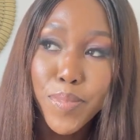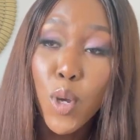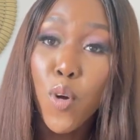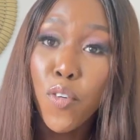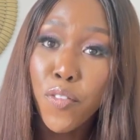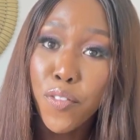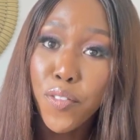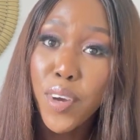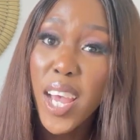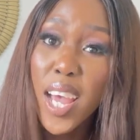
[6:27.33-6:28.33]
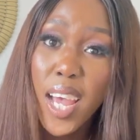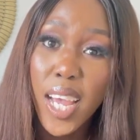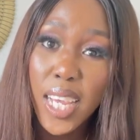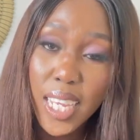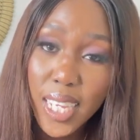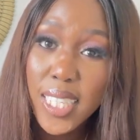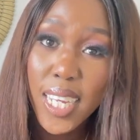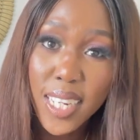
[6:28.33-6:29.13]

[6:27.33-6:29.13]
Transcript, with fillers: of getting a